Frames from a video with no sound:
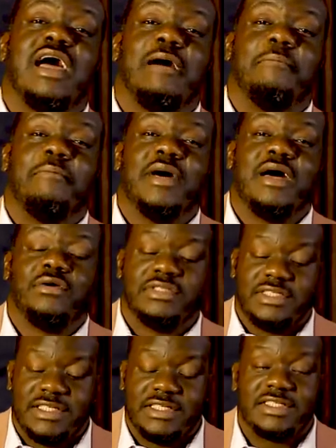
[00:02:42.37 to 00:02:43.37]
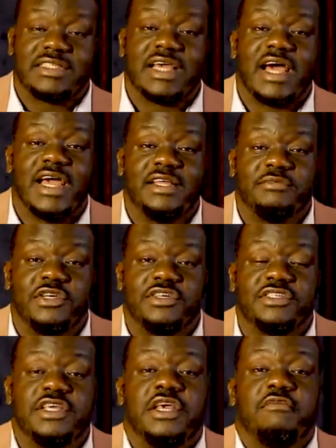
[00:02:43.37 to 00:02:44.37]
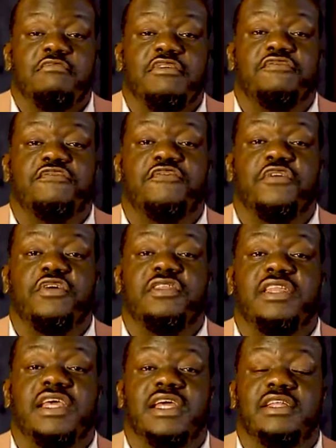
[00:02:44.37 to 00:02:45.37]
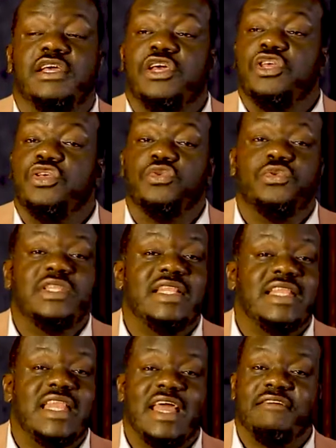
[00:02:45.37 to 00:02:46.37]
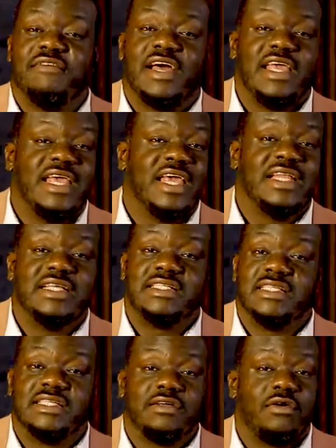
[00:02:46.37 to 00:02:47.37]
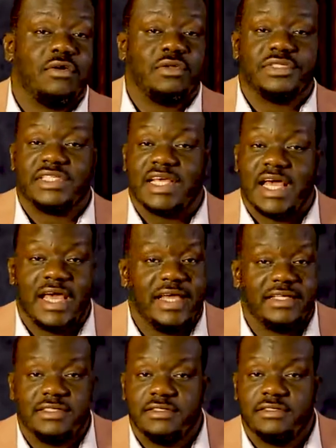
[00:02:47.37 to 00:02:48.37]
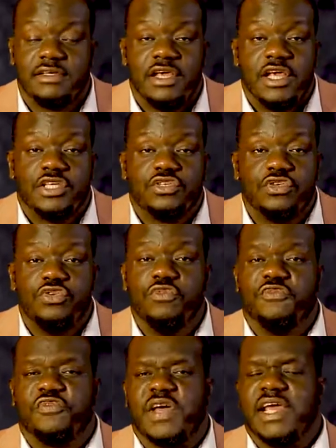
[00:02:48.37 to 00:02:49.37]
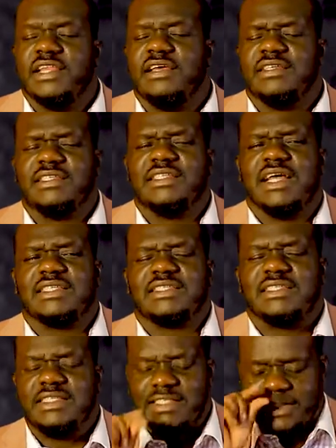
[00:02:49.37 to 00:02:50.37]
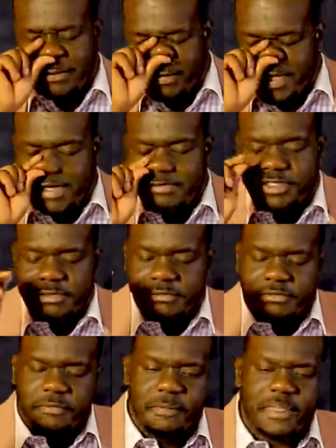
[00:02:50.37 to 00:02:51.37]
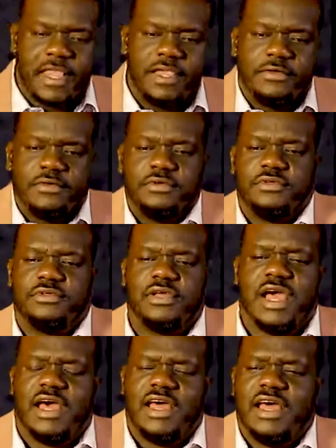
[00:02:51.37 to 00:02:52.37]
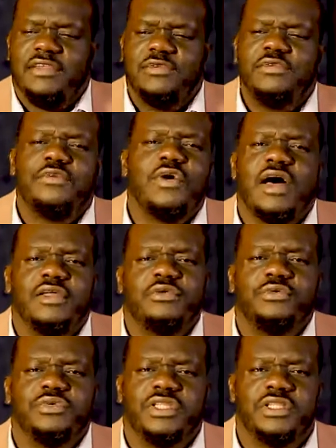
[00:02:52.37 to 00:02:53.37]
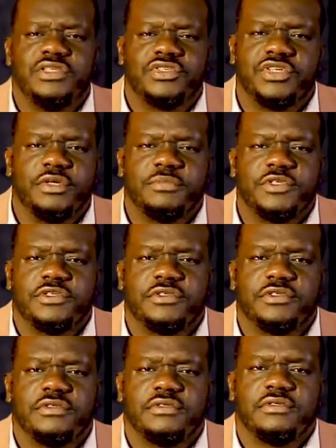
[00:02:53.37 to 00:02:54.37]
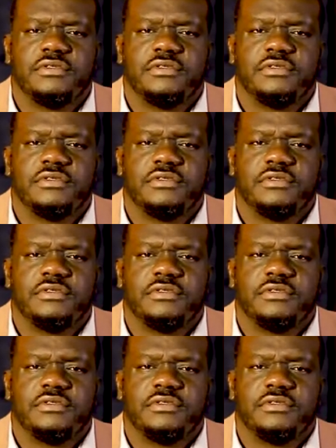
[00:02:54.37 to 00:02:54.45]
about the tithe because before then, you never hear anything called tithe. So you find I see, that, see, sometimes, you know, I, I don't know how you read the scriptures.